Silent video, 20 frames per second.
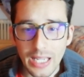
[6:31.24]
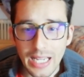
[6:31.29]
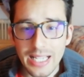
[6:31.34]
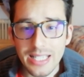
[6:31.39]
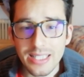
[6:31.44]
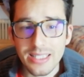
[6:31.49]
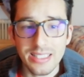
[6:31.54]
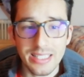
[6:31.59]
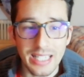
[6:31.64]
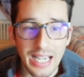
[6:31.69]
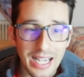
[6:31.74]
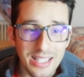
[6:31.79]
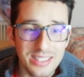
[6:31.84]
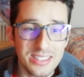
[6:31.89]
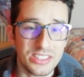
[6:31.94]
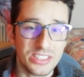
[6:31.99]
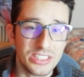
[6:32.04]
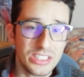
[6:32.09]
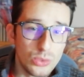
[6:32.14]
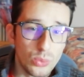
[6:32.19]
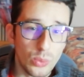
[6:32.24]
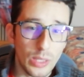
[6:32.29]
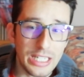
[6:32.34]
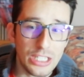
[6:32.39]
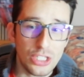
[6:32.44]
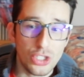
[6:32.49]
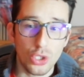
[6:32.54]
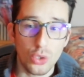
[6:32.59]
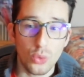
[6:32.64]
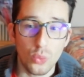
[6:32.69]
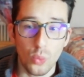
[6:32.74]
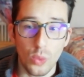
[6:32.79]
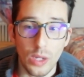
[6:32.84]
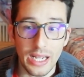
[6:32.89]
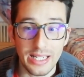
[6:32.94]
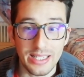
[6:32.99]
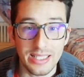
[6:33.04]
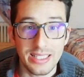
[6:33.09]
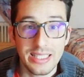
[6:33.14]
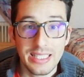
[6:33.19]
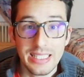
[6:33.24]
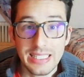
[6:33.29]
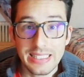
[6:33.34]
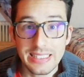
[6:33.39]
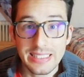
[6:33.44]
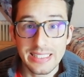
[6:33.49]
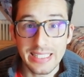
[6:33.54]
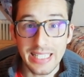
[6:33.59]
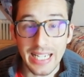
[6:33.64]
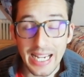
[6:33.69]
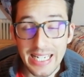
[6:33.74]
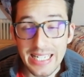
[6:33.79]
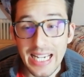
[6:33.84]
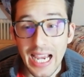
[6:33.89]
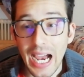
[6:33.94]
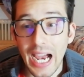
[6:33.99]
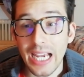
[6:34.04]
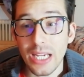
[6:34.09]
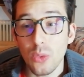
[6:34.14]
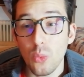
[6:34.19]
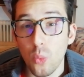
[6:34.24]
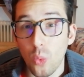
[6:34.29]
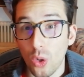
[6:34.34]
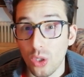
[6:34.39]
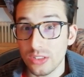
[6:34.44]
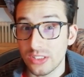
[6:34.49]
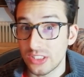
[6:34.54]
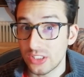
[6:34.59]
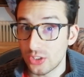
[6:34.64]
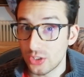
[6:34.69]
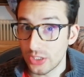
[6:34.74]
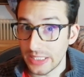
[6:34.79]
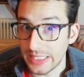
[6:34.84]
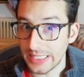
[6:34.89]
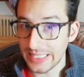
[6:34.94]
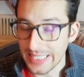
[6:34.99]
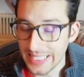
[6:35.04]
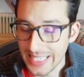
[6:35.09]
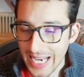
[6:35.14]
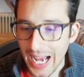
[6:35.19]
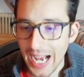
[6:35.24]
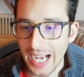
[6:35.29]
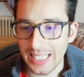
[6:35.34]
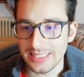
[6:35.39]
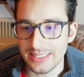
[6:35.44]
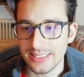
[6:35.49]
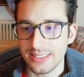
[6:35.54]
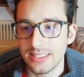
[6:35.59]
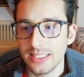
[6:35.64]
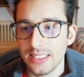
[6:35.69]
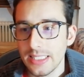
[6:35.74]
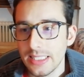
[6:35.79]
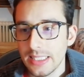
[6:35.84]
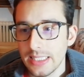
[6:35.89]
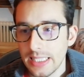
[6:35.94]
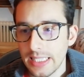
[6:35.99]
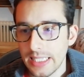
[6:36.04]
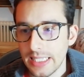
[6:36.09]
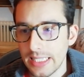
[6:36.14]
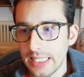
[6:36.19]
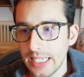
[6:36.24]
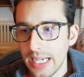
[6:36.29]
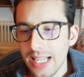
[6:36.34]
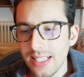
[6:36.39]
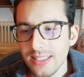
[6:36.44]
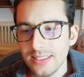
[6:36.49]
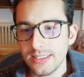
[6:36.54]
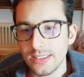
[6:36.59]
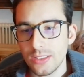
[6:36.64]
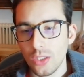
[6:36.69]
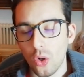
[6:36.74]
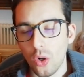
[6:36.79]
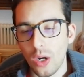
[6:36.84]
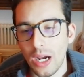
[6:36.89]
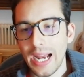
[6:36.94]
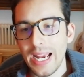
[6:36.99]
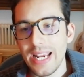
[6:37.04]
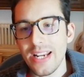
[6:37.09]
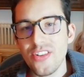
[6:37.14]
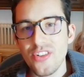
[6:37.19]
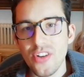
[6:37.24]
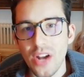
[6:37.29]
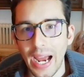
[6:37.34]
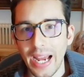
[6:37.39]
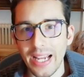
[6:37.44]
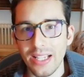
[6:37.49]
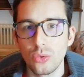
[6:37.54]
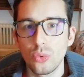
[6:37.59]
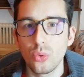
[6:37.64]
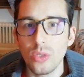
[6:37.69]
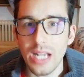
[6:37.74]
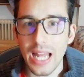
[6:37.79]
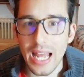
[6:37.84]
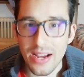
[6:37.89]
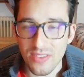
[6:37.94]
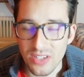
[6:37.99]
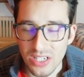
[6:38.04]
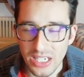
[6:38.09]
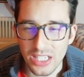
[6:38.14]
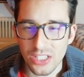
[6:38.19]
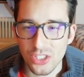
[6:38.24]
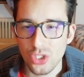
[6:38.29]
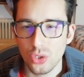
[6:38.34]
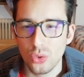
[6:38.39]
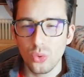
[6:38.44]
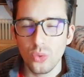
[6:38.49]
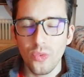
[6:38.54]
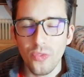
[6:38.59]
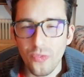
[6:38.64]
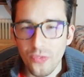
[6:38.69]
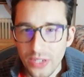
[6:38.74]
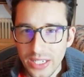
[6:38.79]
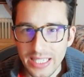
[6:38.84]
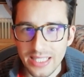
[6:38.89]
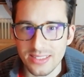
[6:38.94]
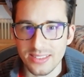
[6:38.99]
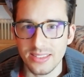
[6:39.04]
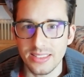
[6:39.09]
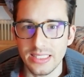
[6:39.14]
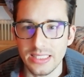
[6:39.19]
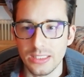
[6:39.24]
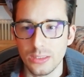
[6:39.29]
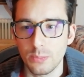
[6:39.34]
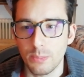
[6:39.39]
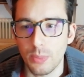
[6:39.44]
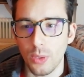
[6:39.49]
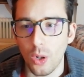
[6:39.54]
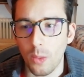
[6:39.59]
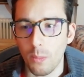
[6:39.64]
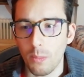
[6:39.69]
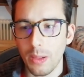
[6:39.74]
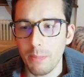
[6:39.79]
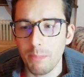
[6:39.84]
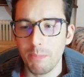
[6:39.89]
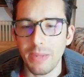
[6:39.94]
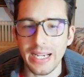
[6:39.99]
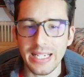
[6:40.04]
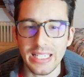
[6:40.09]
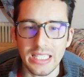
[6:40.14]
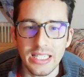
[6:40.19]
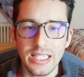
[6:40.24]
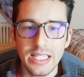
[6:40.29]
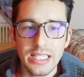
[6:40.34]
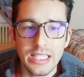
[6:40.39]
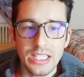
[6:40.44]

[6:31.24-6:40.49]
and other situations when the AI was really nice. And so I tried to leverage to fix this problem by